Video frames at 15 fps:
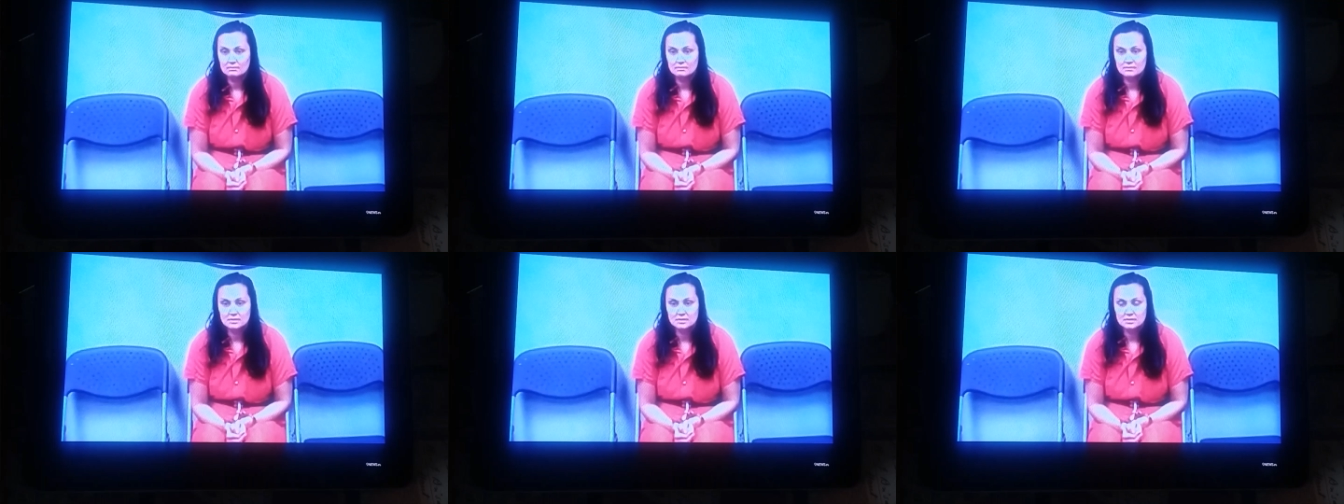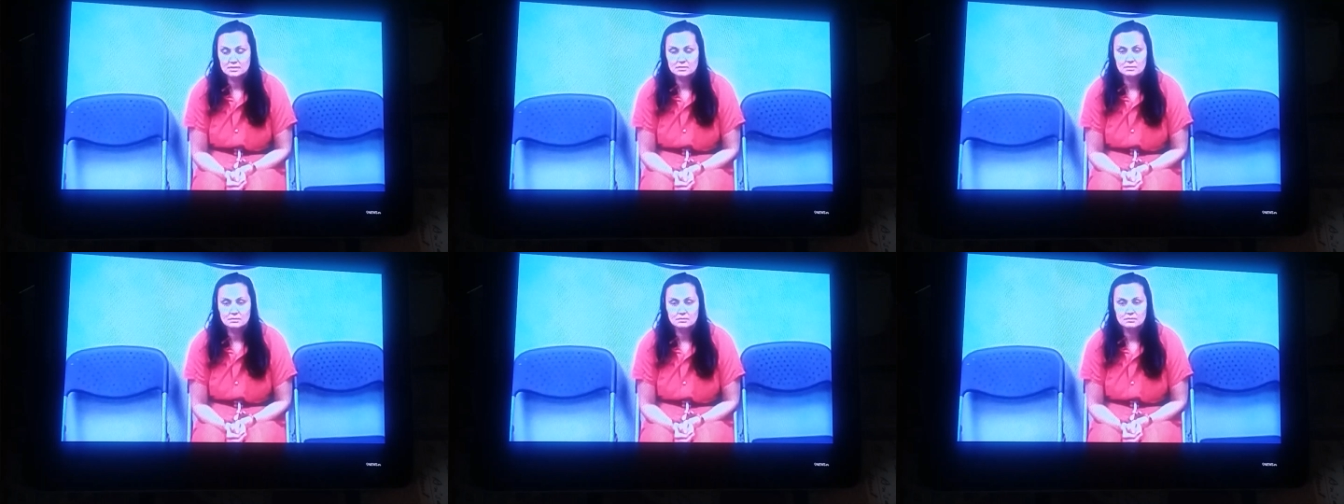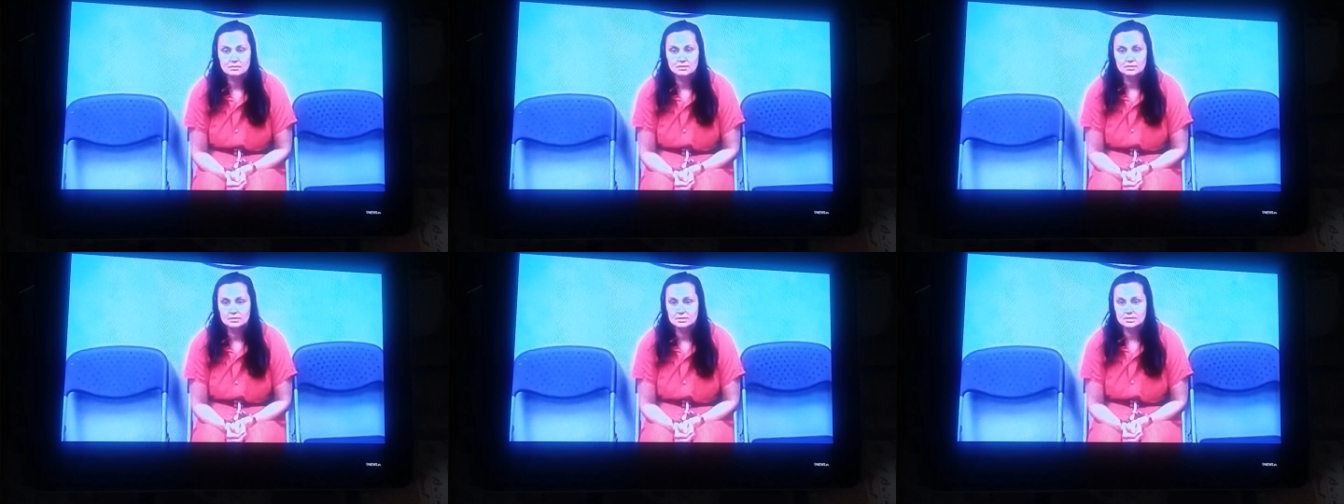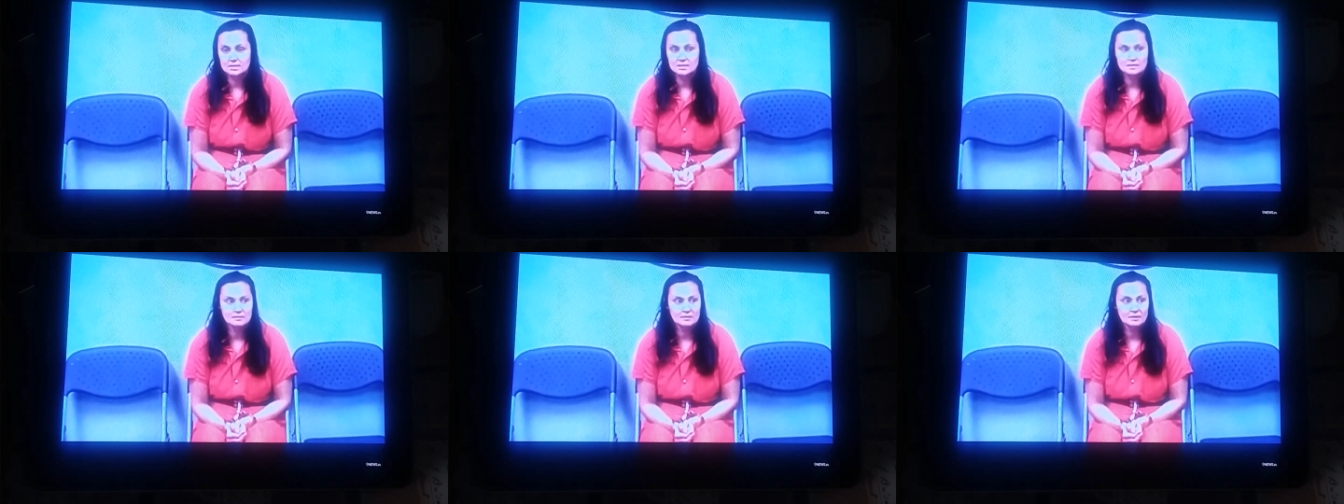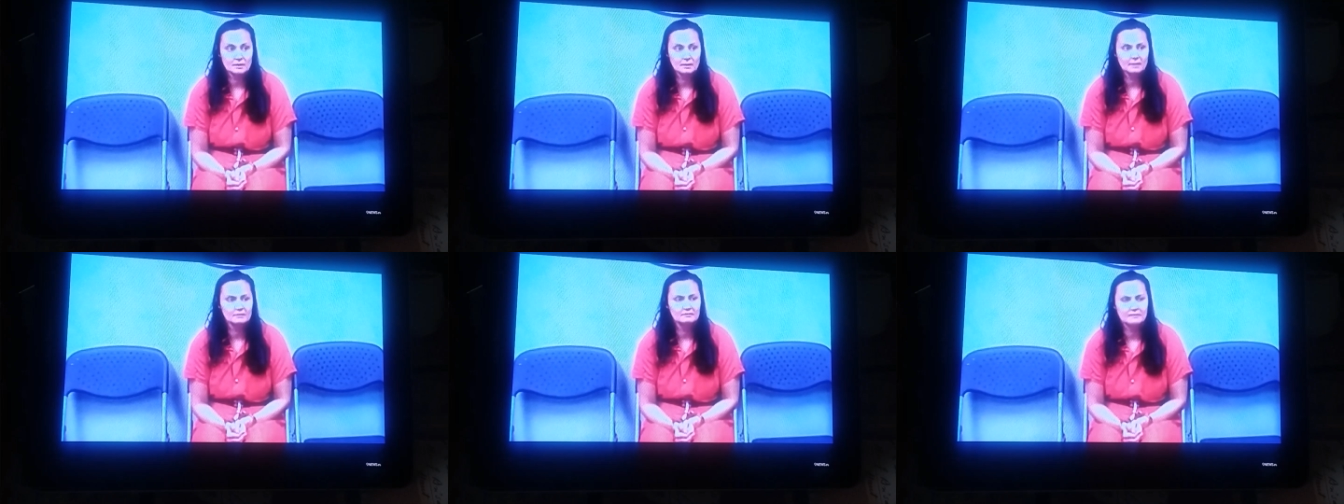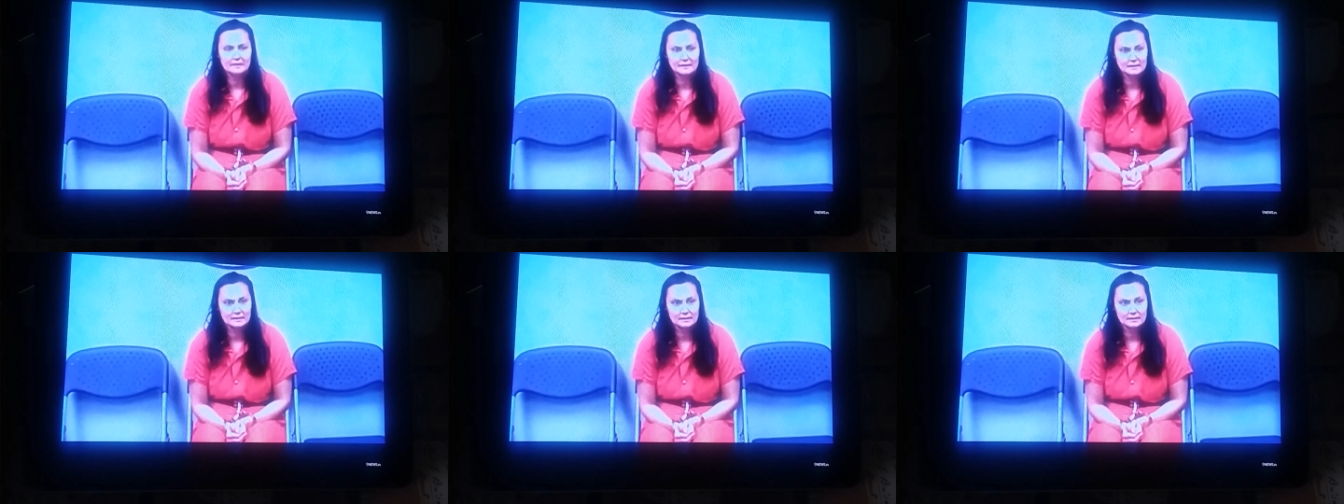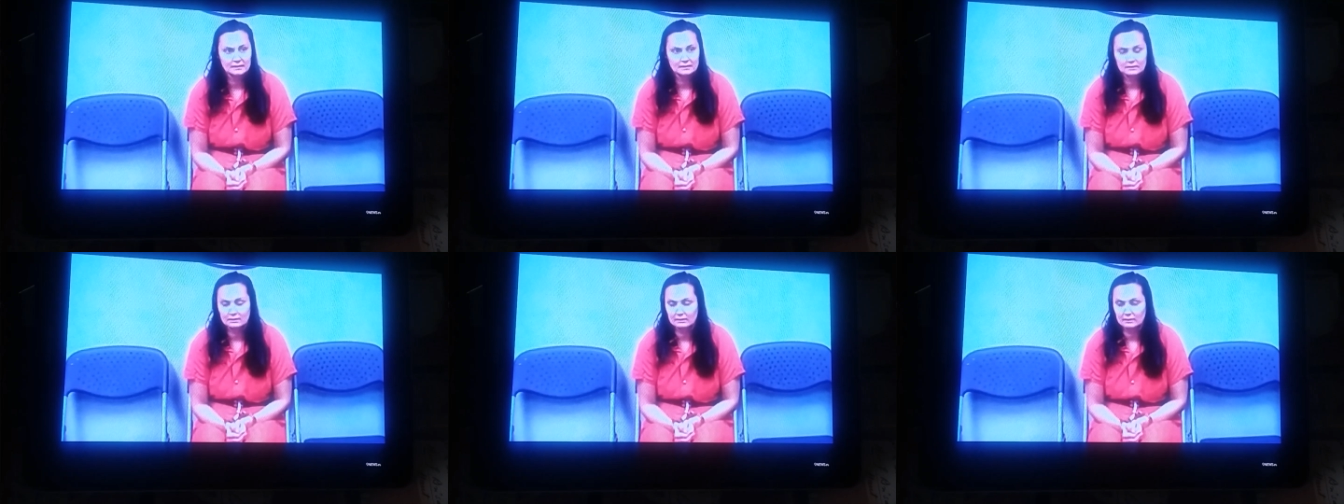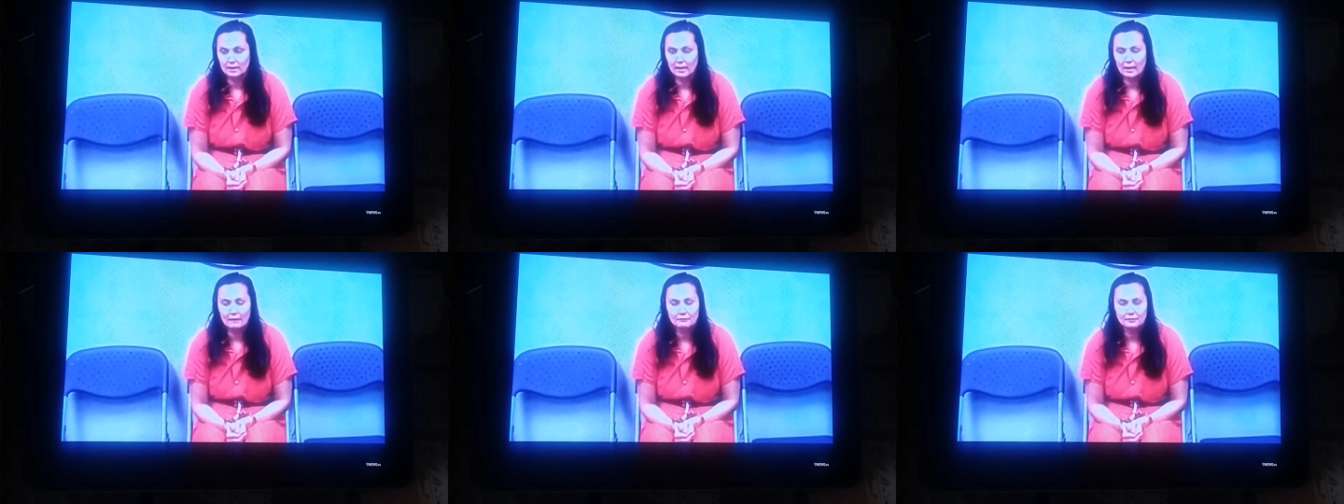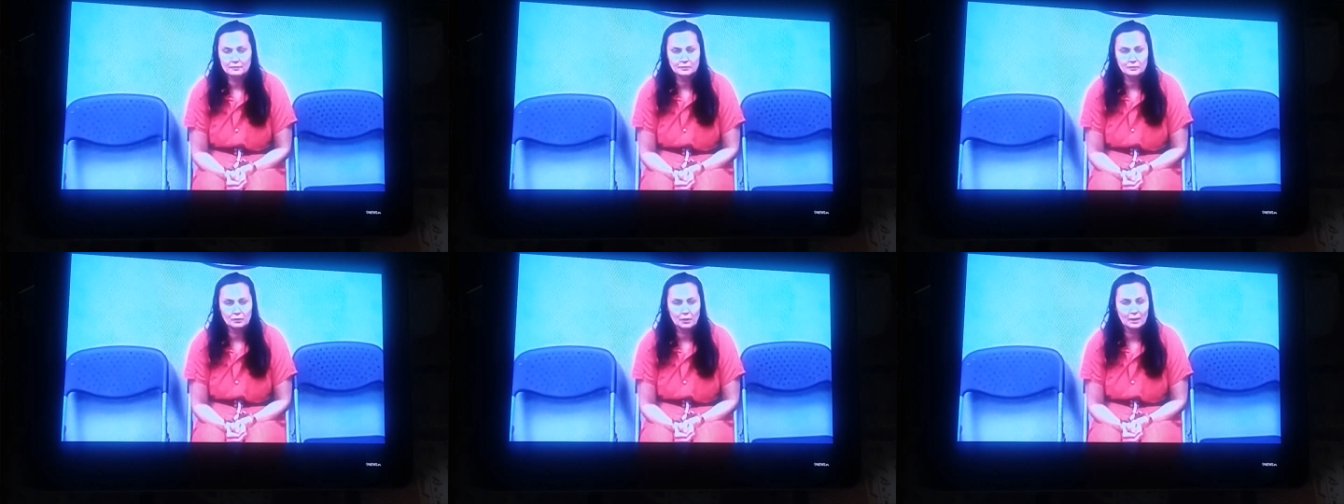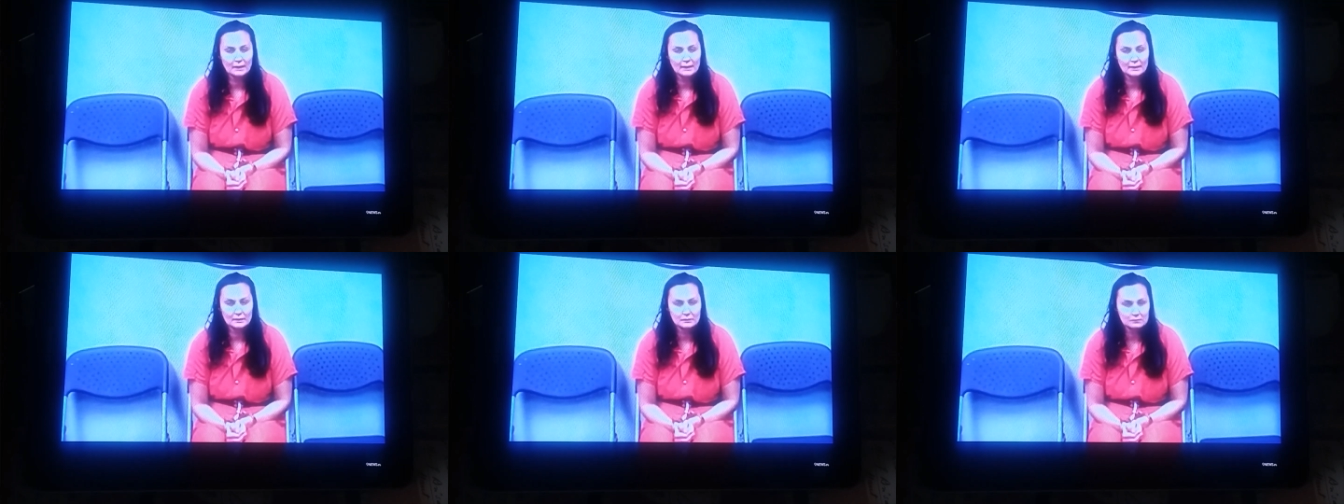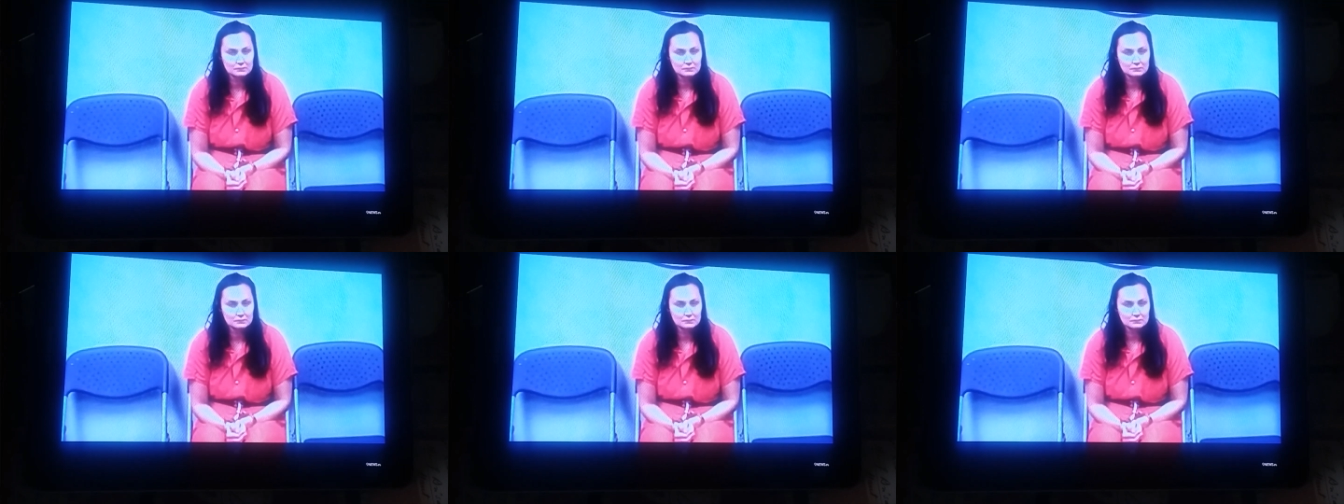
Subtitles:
So when you said something about fighting it, I have to do what now?